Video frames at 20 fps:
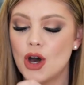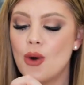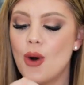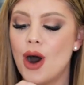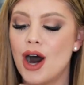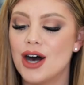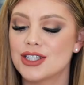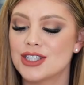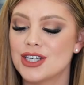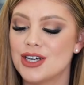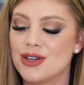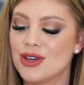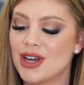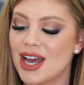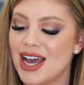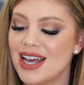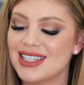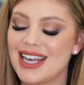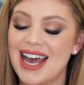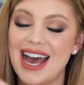Oh, also you
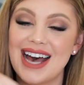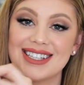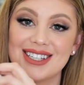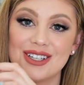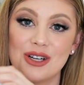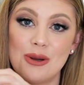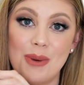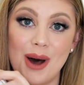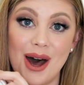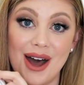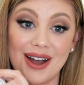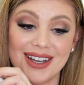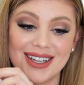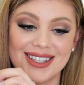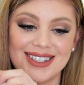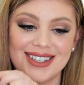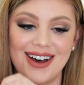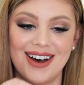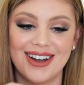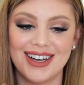guys, it has little
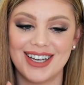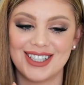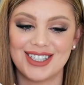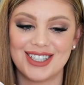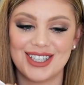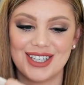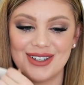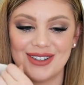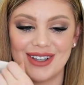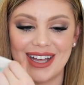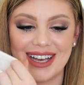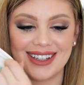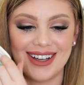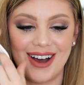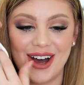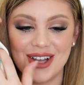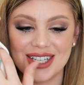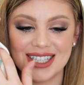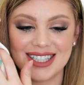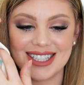pockets on it too, like
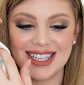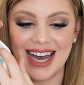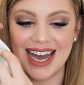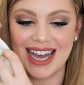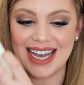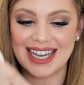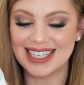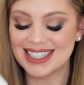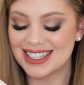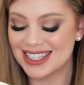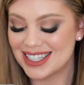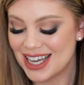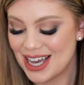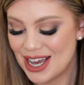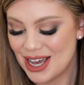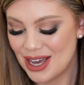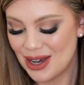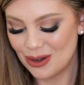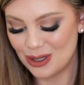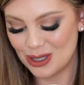on the sides,
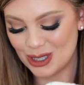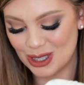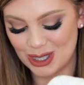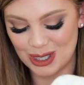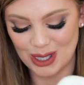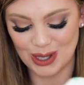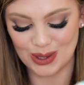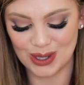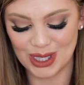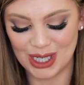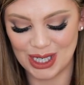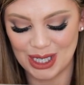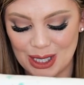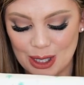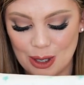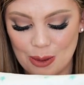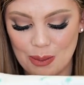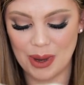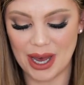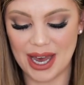which is so
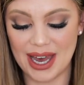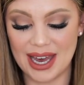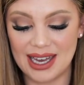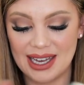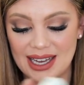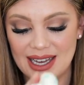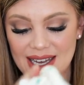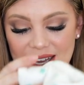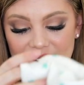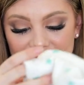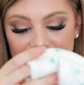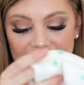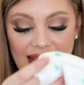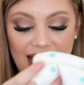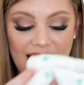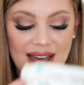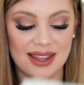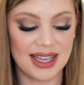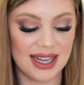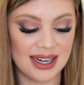cute. But
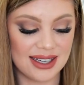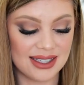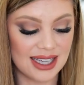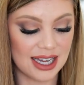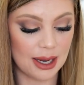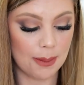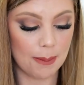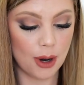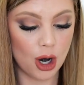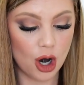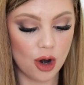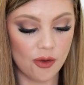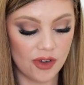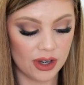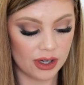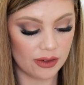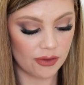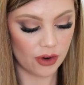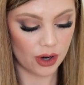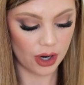yeah, that is like
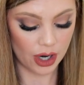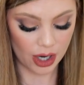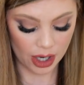perfect for